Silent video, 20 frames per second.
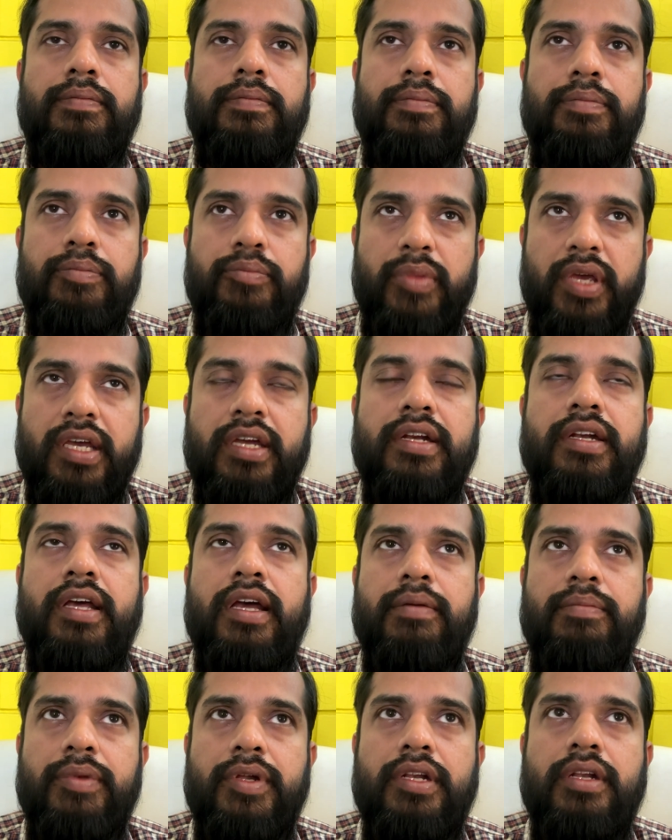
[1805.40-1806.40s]
make it
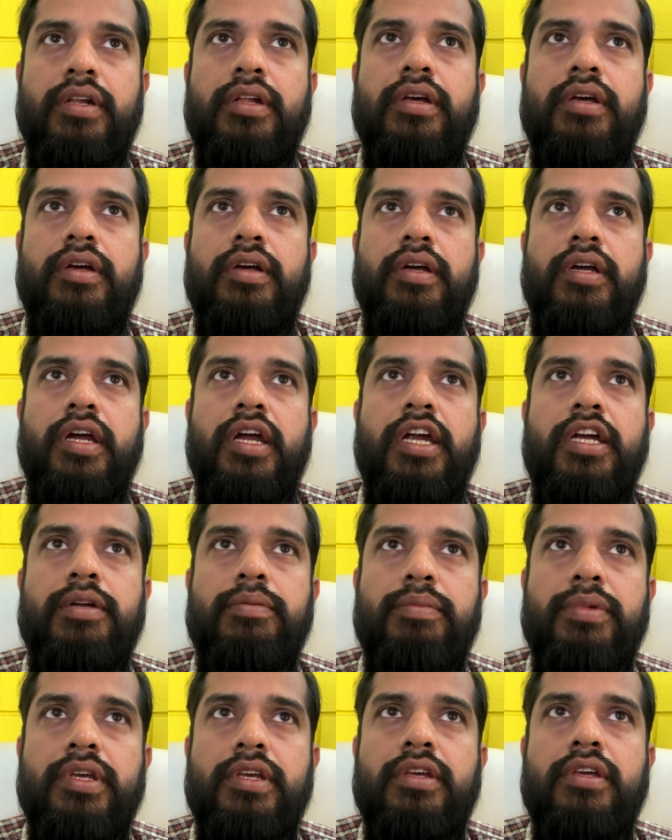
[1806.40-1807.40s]
happen and
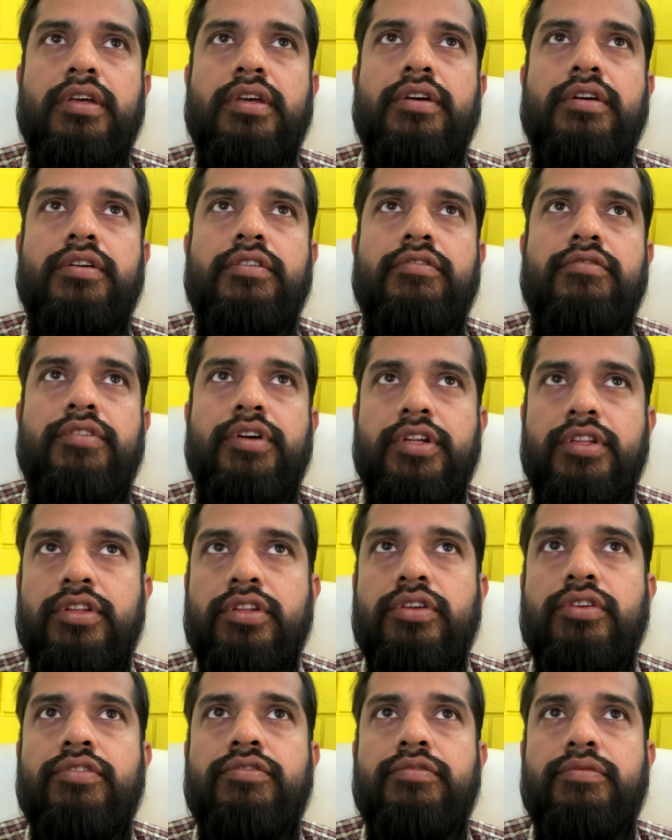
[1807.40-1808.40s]
be worthy
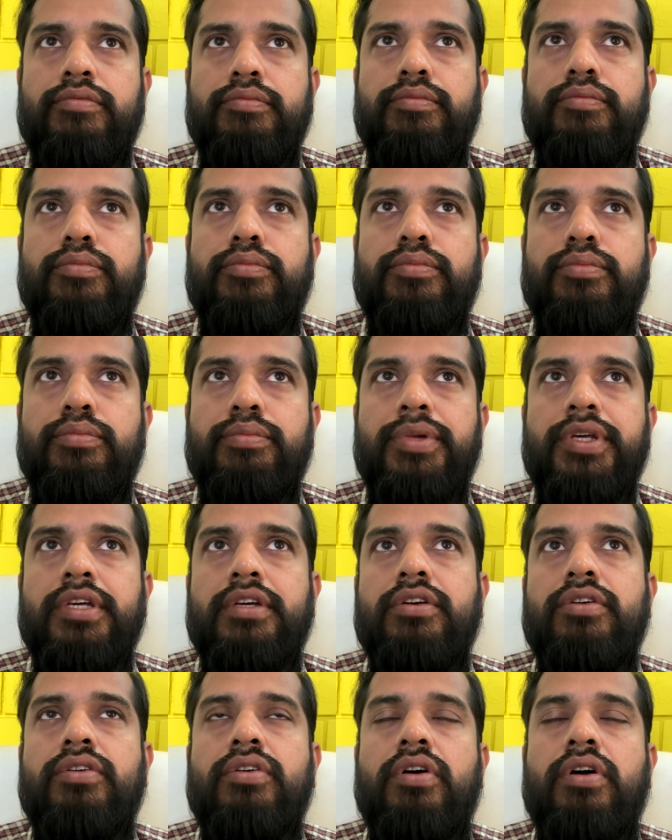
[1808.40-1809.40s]
of
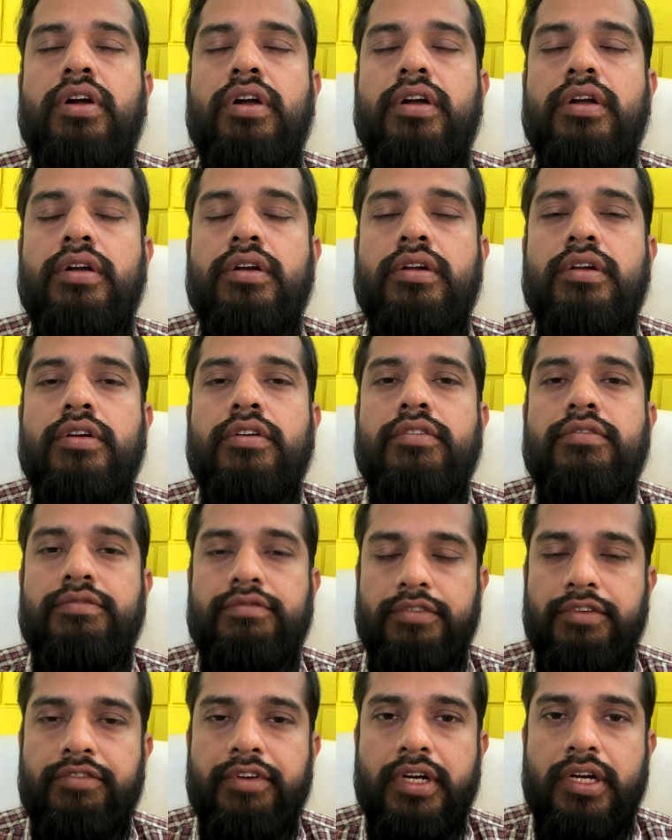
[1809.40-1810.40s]
being called
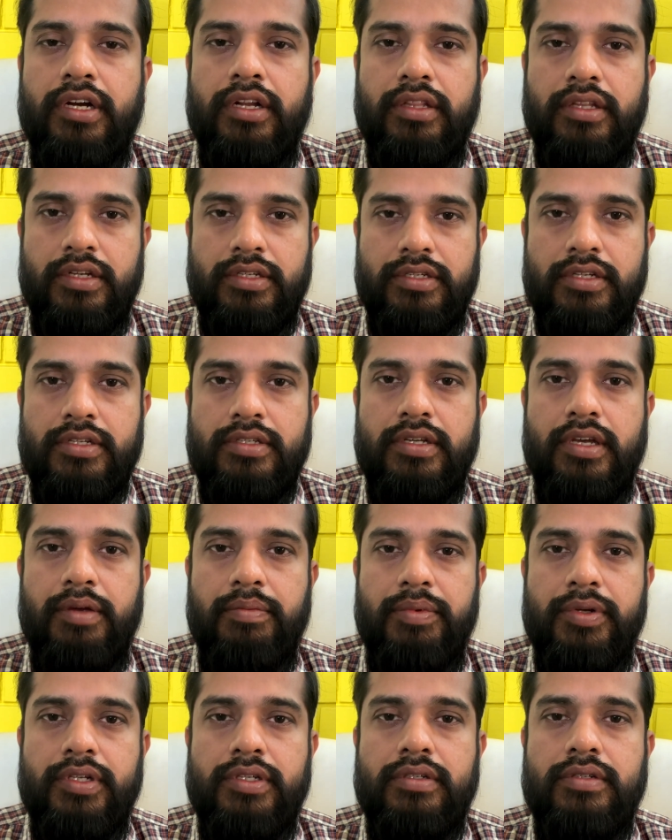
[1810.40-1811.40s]
Vivekananda's
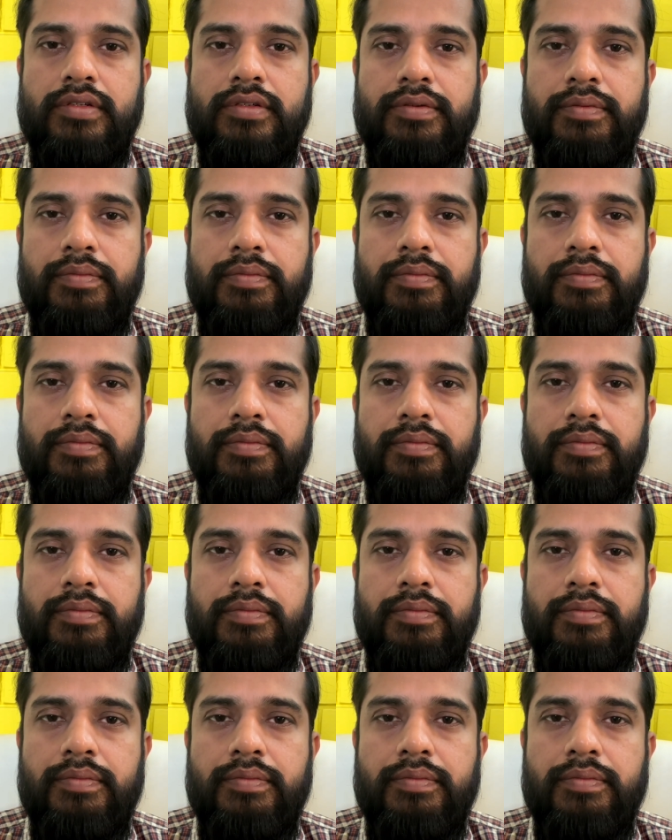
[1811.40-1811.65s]
disciples.